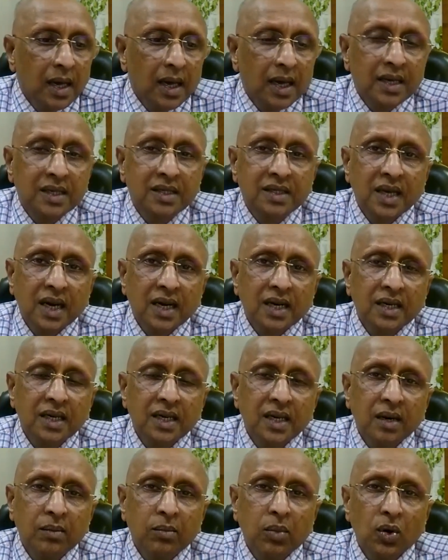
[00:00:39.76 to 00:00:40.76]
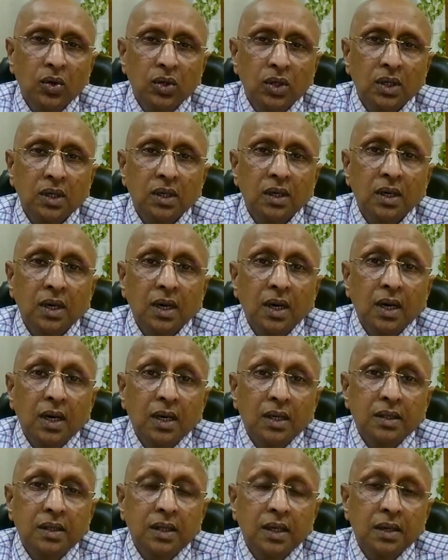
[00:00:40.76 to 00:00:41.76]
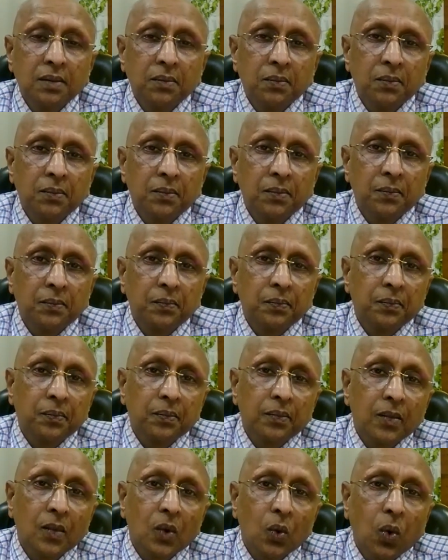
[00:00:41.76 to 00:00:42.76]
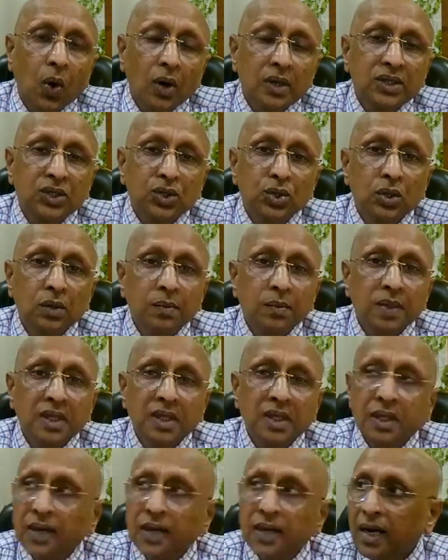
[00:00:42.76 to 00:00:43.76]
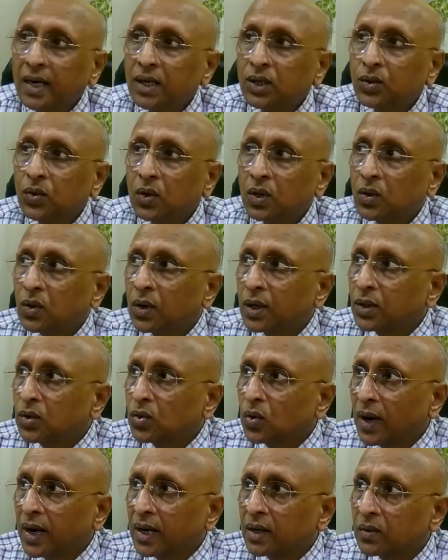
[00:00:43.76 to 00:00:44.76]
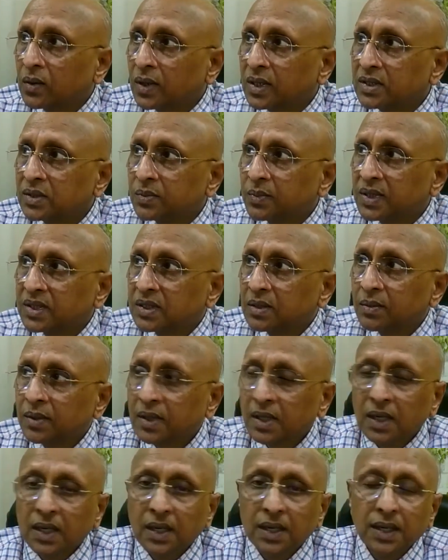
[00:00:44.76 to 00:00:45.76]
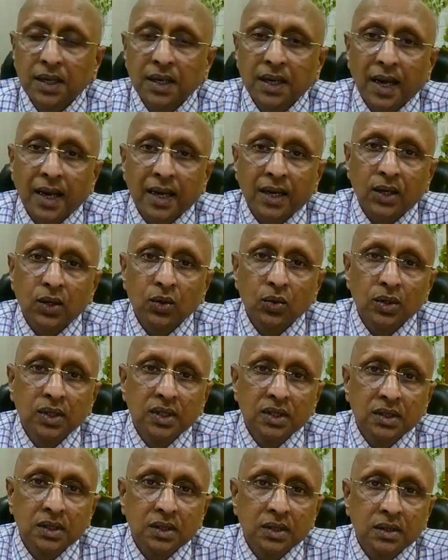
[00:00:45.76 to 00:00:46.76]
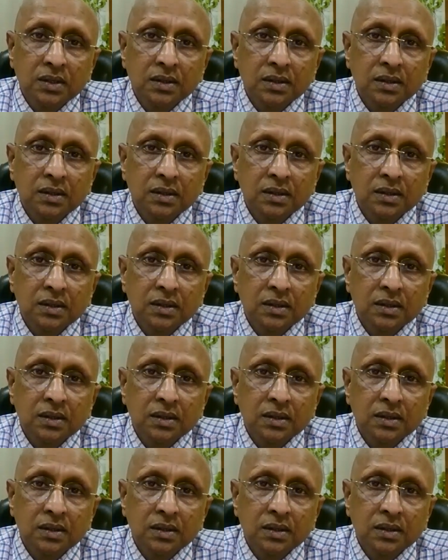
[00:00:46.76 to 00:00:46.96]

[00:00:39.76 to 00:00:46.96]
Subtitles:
exactly about the what should be the diet you are going to advise specifically in acute disease.